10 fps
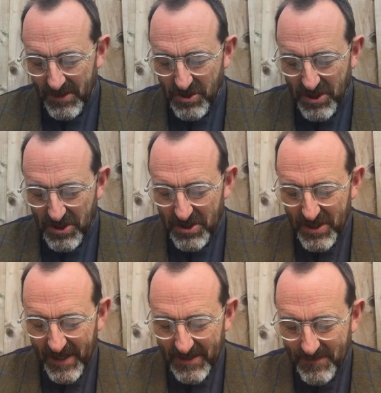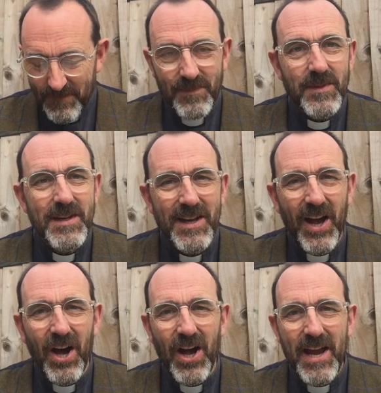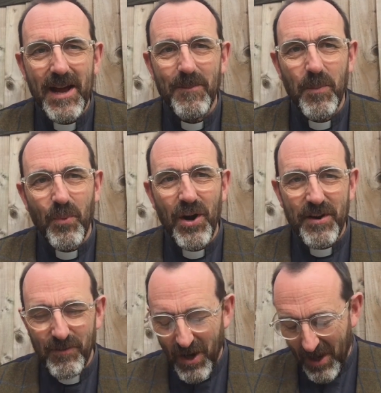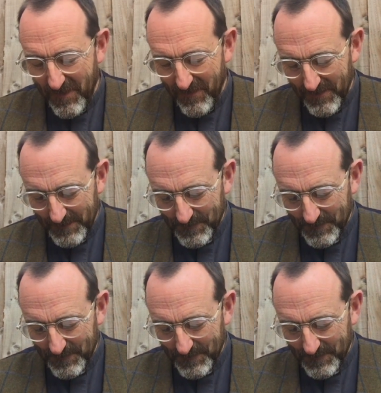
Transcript: Jesus said, "I am the bread of life.